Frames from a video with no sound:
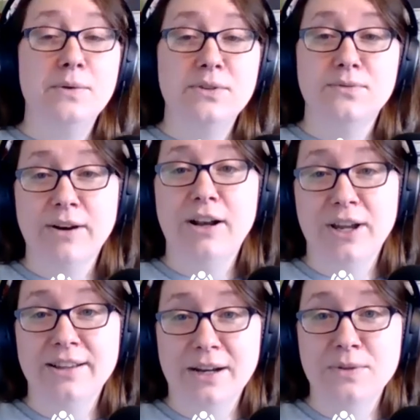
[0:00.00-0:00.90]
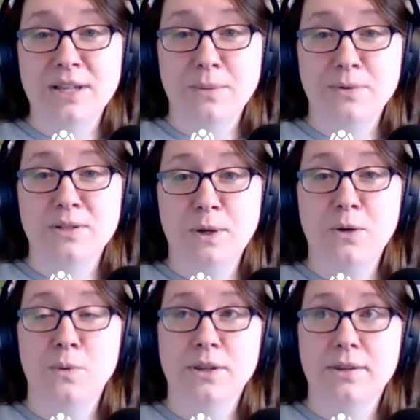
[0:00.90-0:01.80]
very lucky in that I was able to
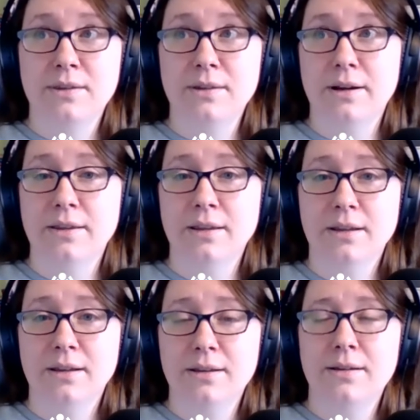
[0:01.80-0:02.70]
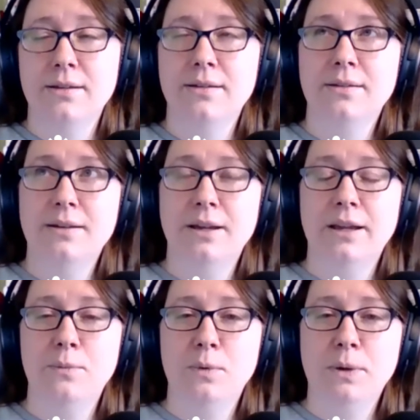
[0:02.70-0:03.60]
speak with, I think
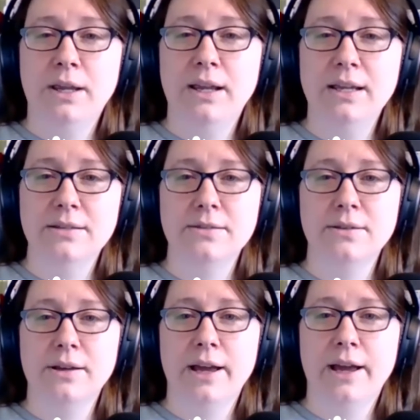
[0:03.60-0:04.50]
it would be his